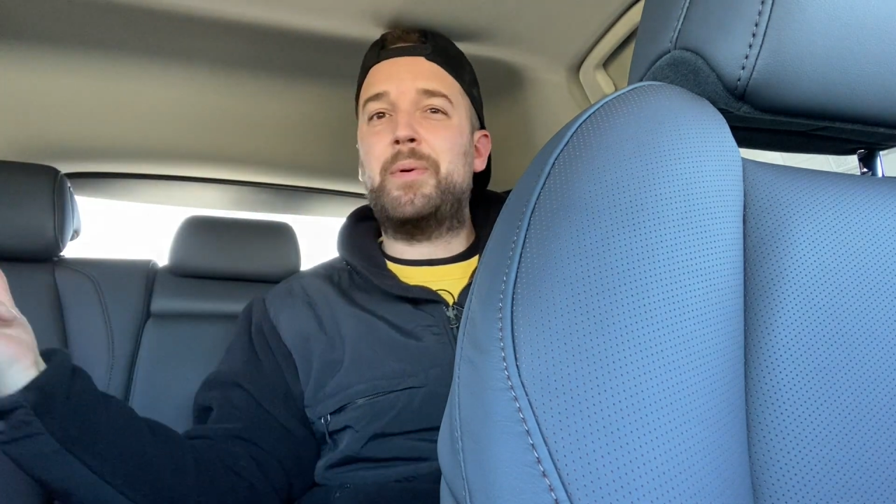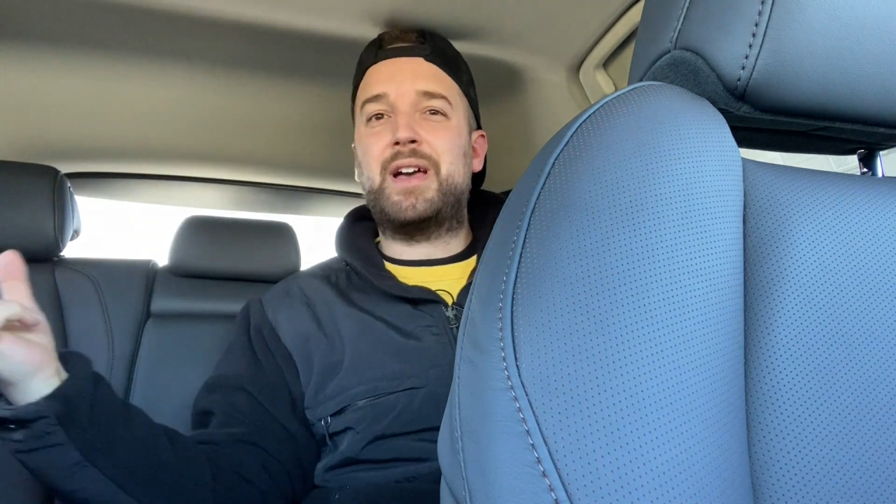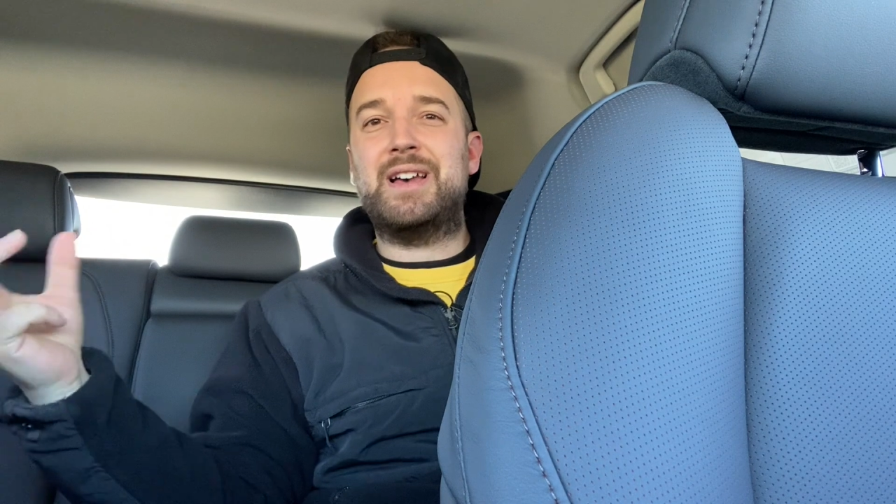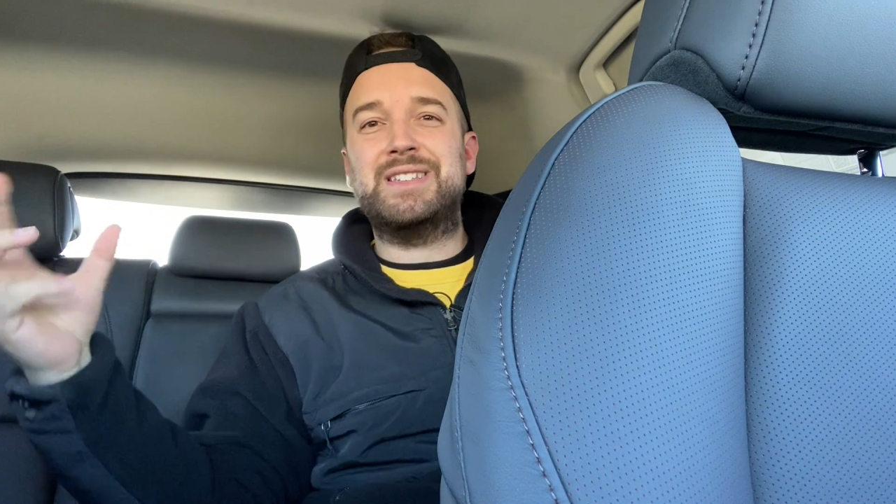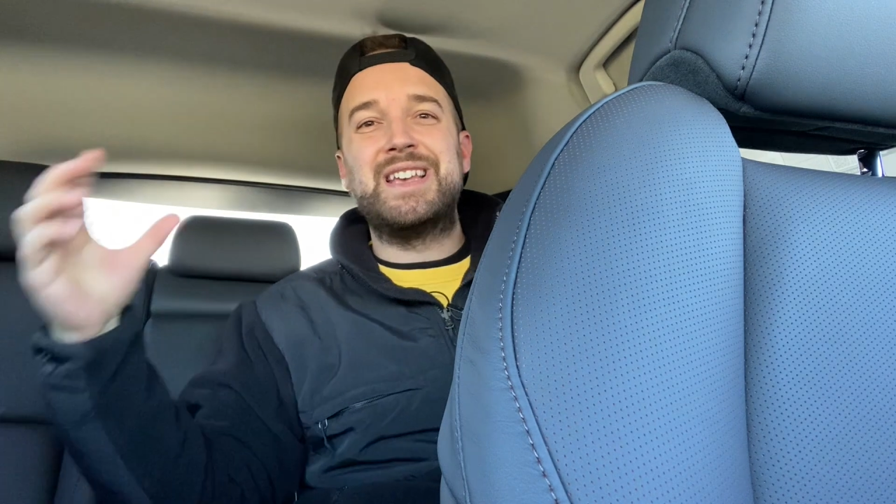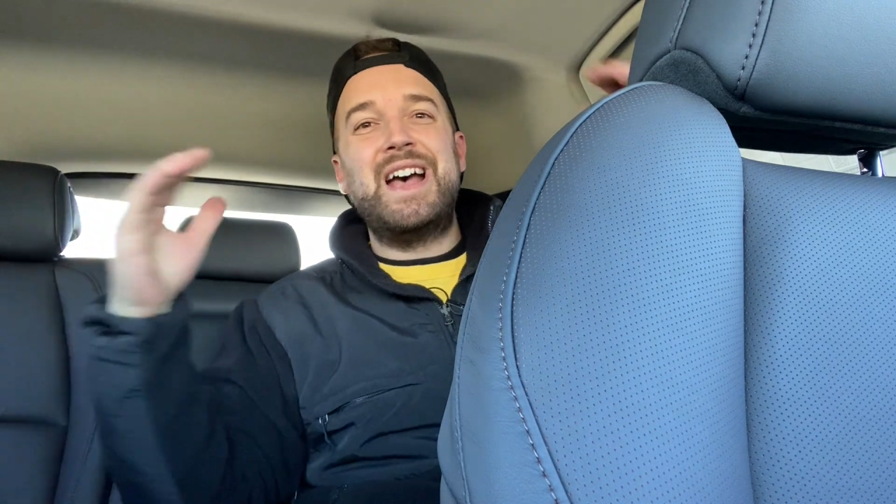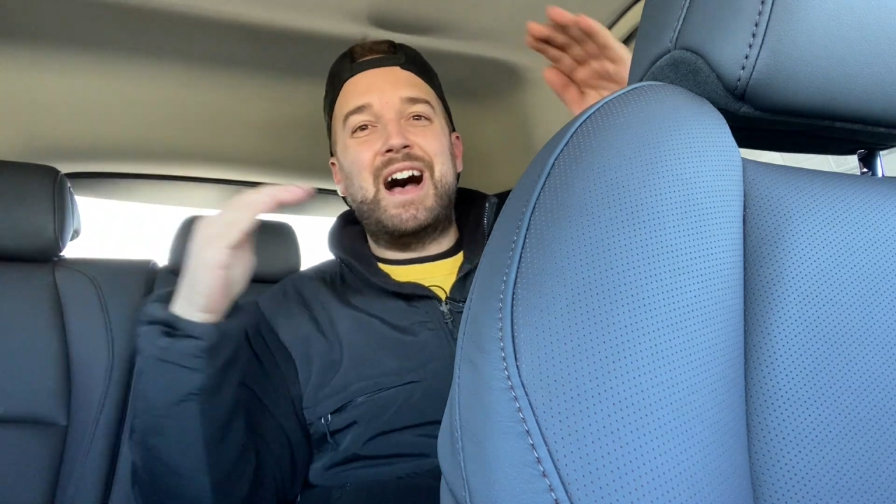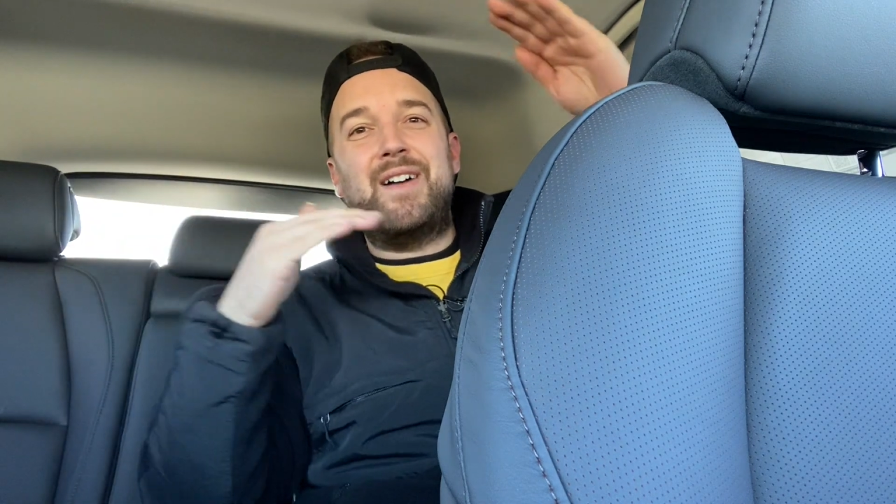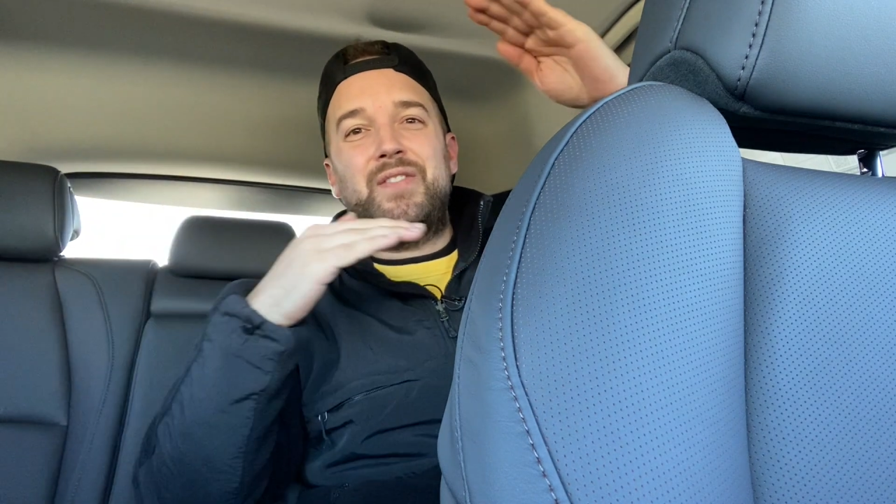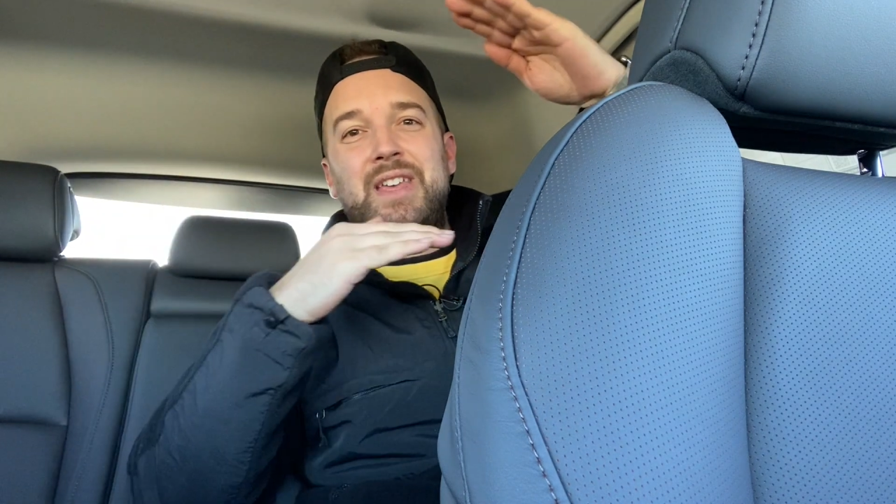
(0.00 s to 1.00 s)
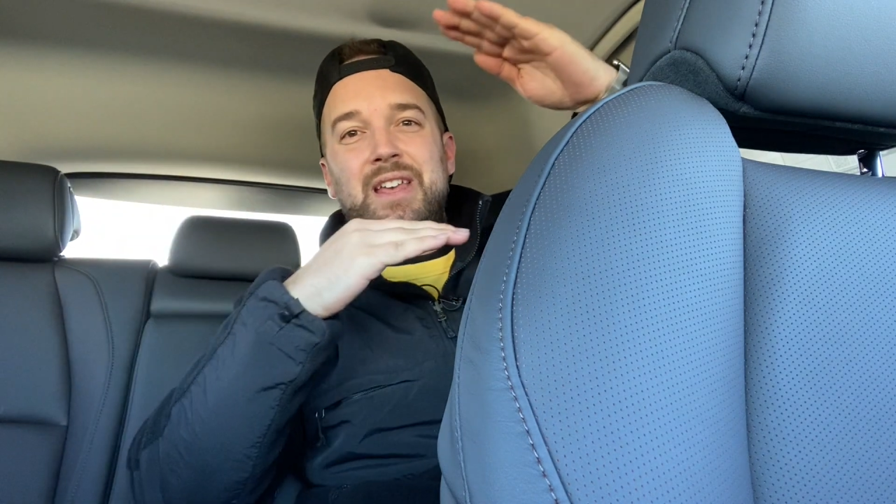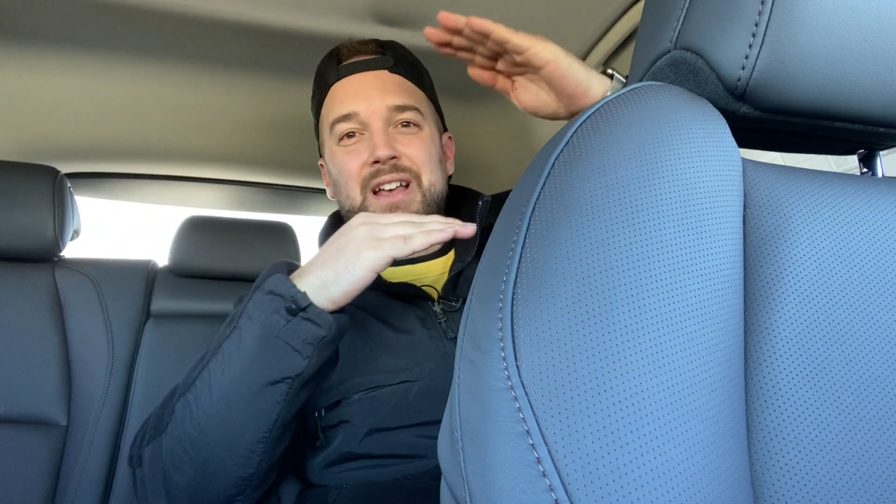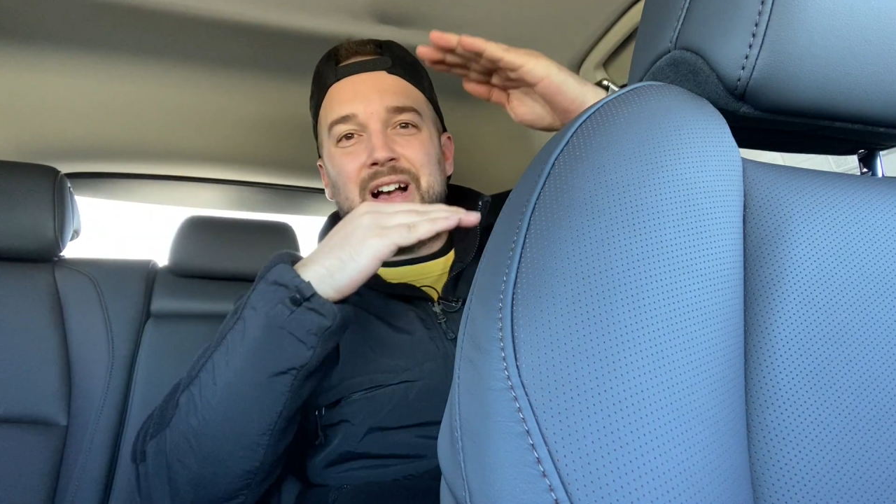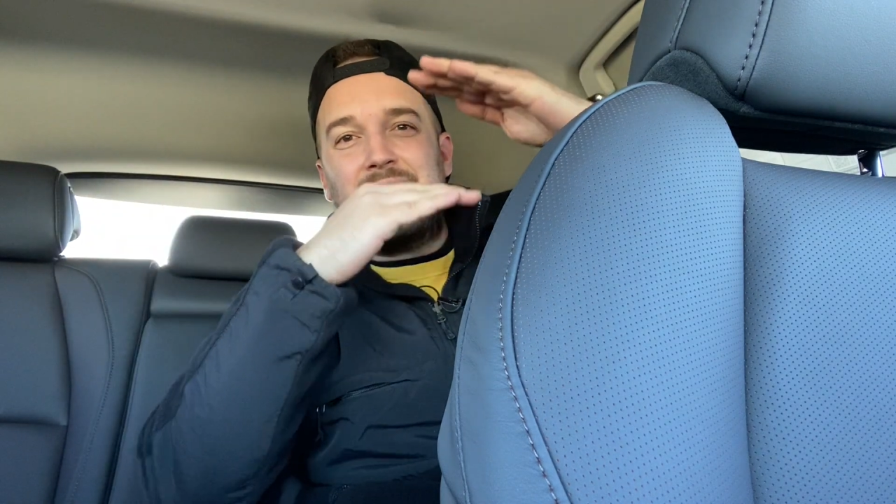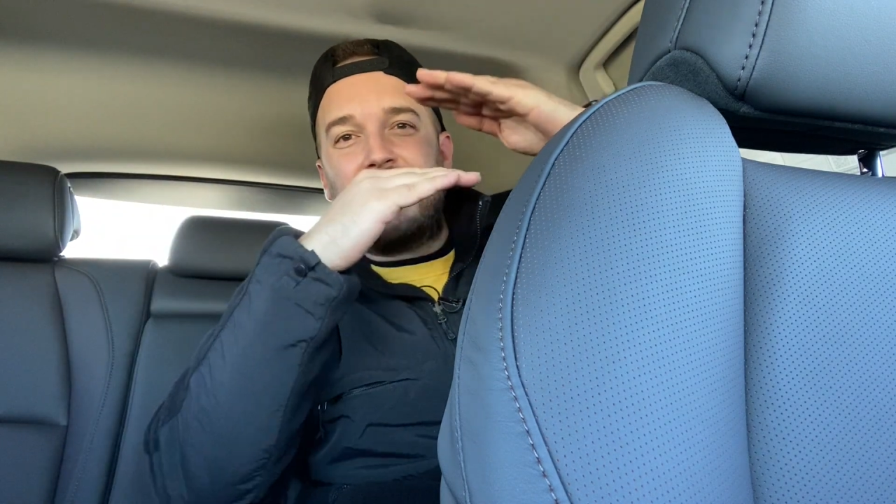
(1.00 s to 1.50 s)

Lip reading: because of the